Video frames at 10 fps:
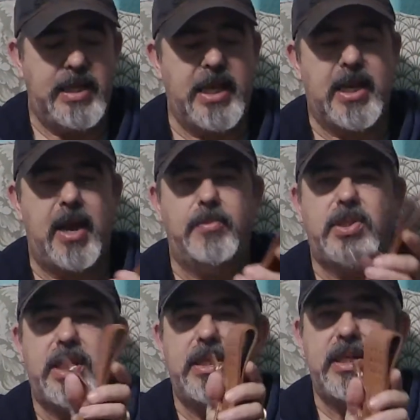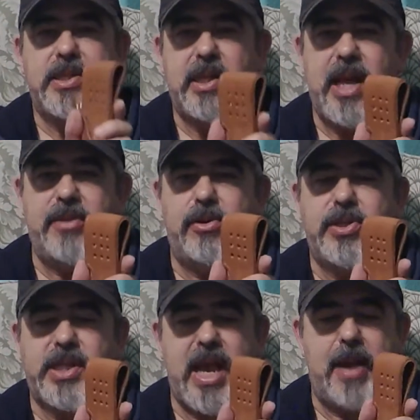it comes in this leather
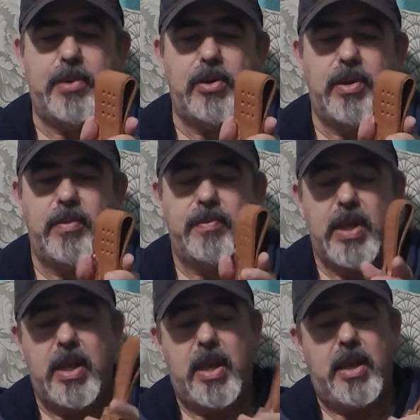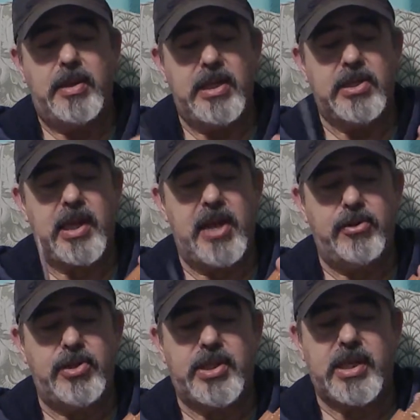scabbard. This
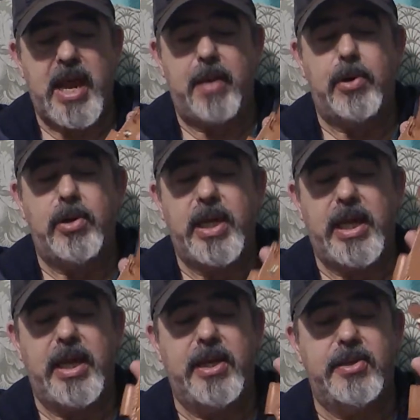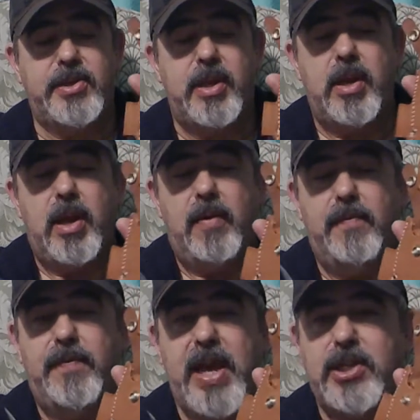leather scabbard is
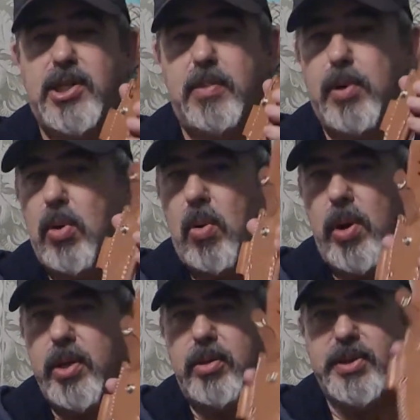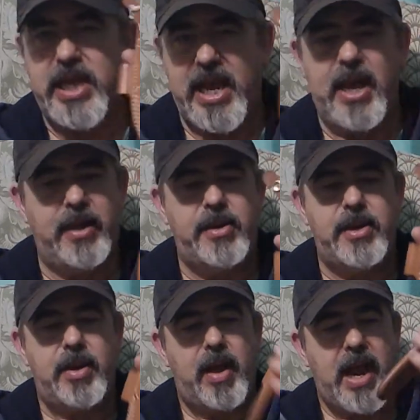vegetable oil tanned,
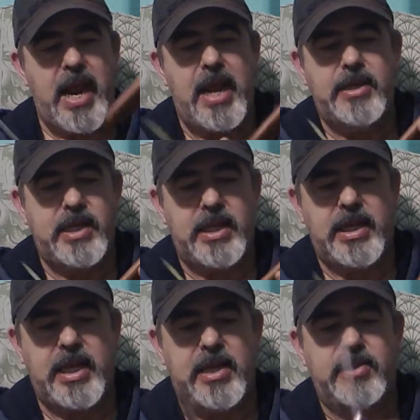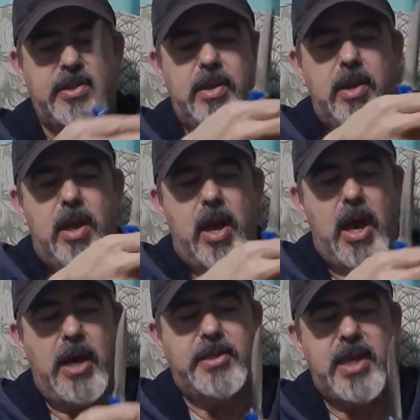and it is
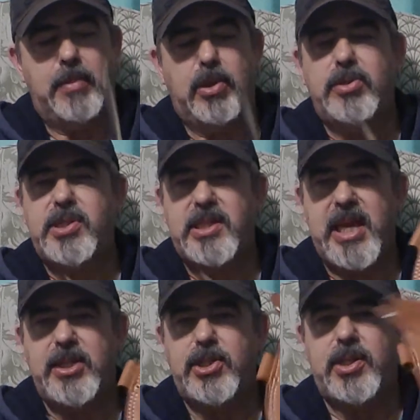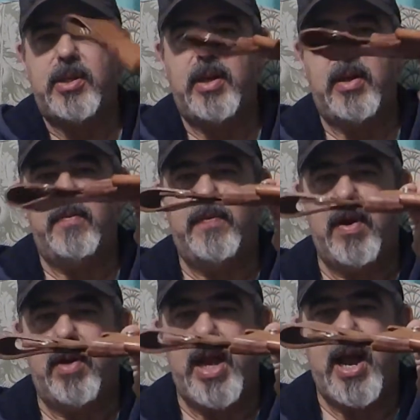double stitched,
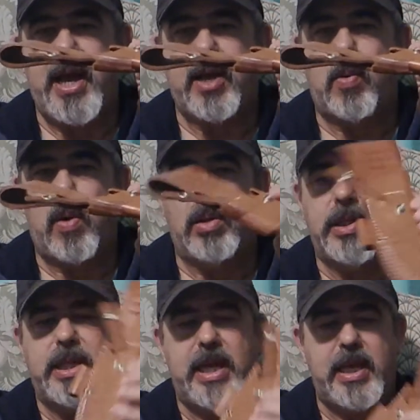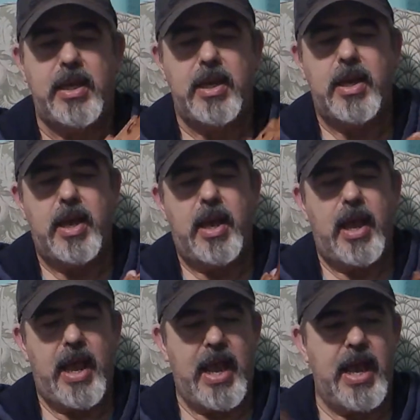very high quality,
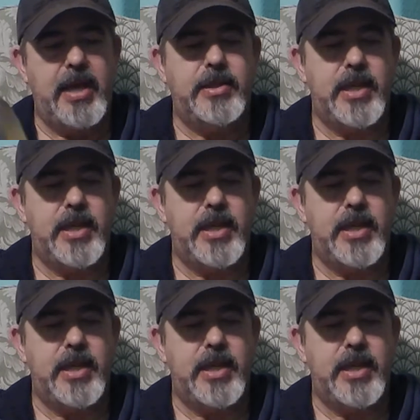and